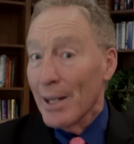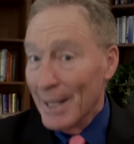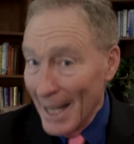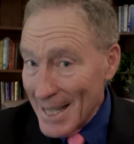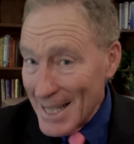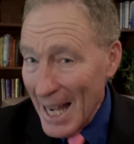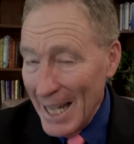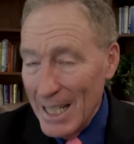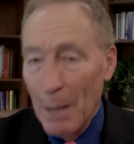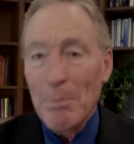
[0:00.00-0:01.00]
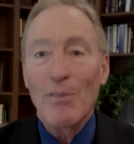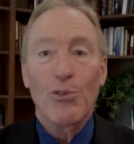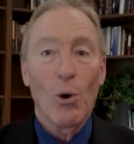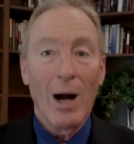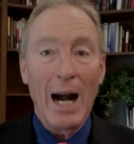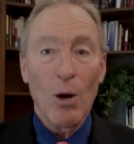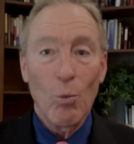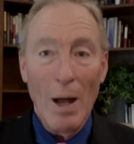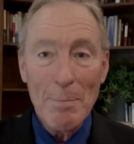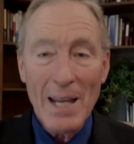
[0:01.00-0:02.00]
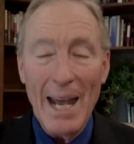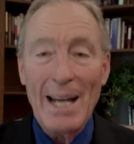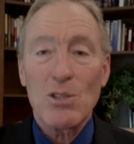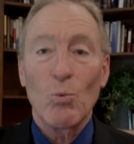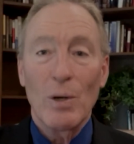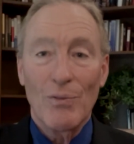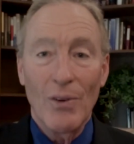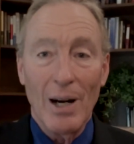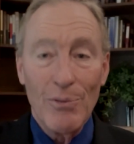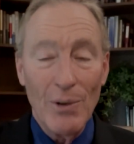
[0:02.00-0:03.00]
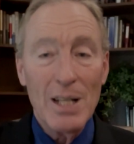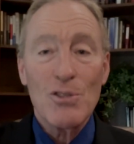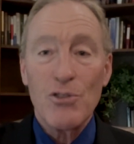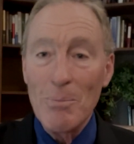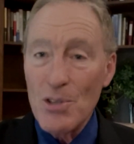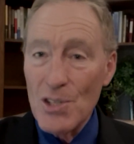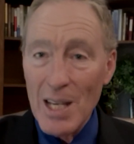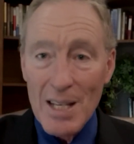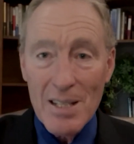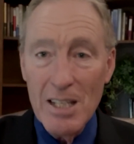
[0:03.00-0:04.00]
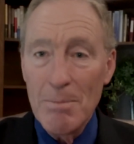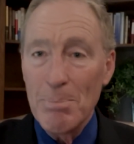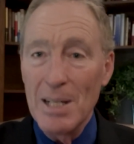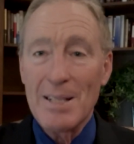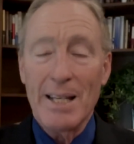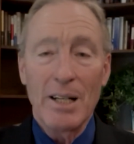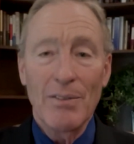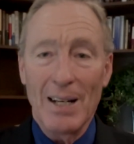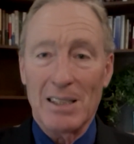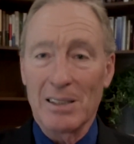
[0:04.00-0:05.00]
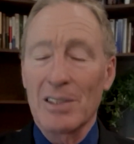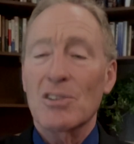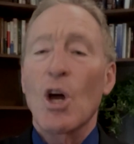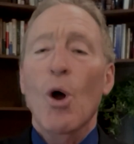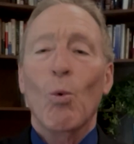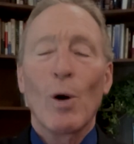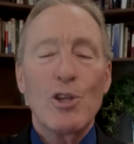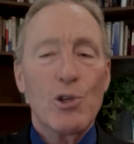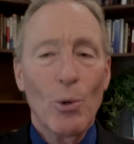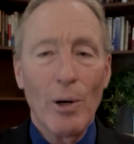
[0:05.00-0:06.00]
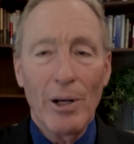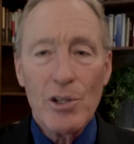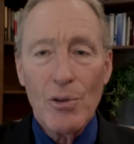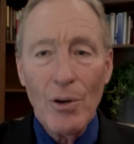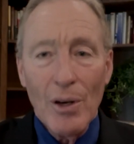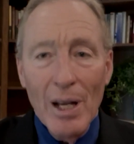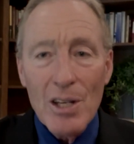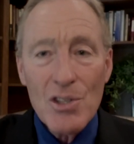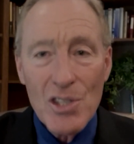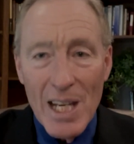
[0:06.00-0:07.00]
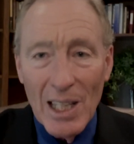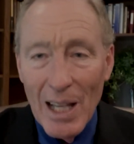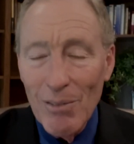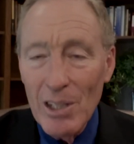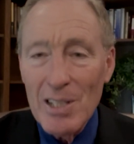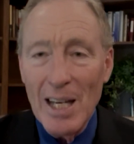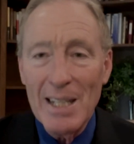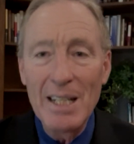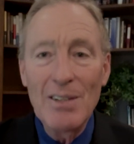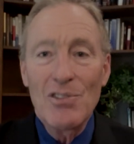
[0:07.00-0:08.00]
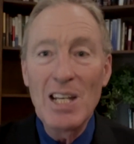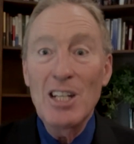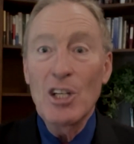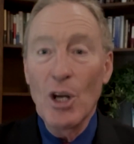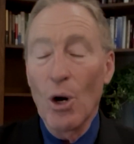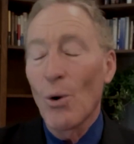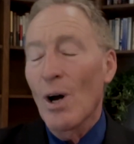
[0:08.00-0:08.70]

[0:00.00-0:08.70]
Get signed up for our webcast with our friends from CSEMP Center of Excellence, what your C-level executives need to know